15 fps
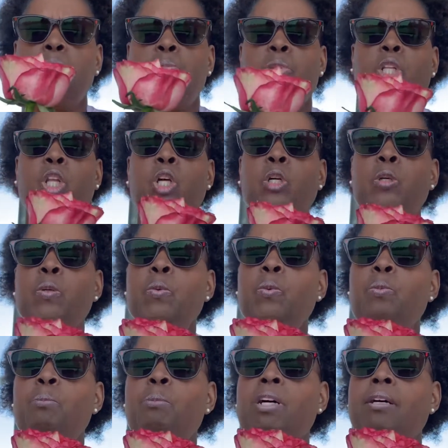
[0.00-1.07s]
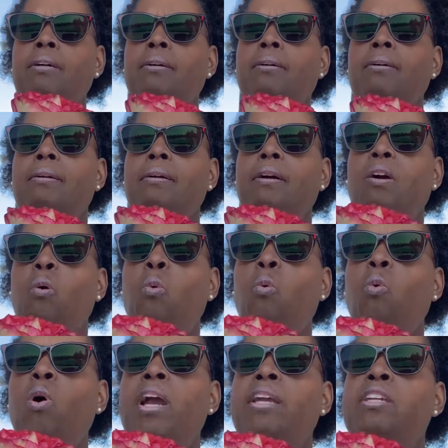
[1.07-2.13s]
bloom
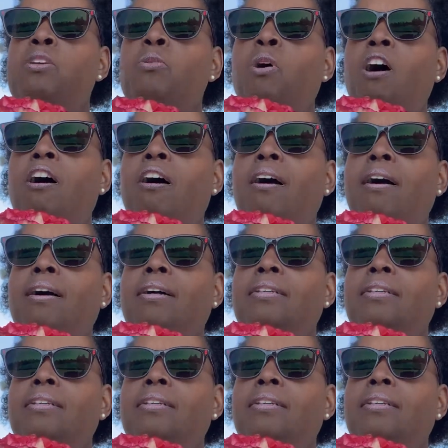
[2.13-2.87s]
where you are?